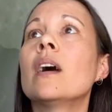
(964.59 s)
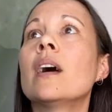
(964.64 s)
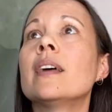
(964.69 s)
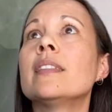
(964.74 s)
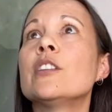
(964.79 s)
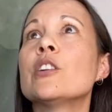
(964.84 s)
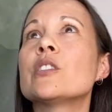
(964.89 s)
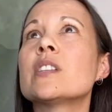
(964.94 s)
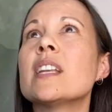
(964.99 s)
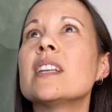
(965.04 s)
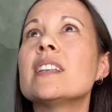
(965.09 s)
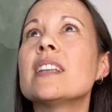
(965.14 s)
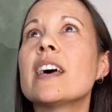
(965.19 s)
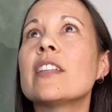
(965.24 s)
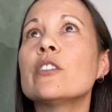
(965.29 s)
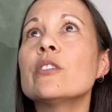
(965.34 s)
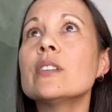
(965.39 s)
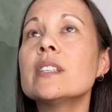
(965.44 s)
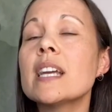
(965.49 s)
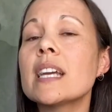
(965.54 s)
There's
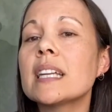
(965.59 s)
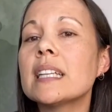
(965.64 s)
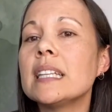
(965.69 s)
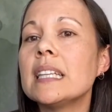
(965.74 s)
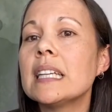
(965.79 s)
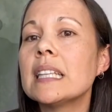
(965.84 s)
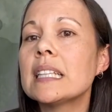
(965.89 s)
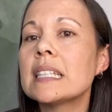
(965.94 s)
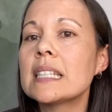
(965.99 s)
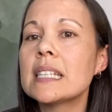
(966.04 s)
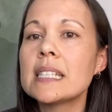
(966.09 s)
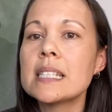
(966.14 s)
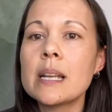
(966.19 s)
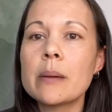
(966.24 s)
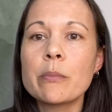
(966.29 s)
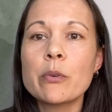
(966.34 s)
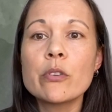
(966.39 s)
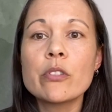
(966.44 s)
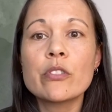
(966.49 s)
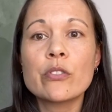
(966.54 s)
another technique, this is
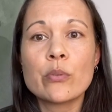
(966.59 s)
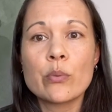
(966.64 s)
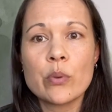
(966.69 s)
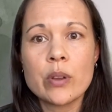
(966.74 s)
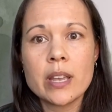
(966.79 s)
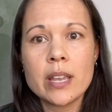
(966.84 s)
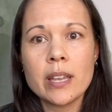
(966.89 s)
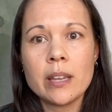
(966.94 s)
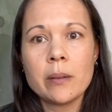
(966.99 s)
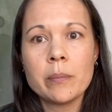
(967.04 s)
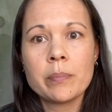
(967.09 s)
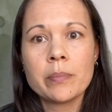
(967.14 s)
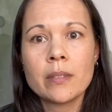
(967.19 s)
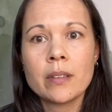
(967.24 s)
number 3,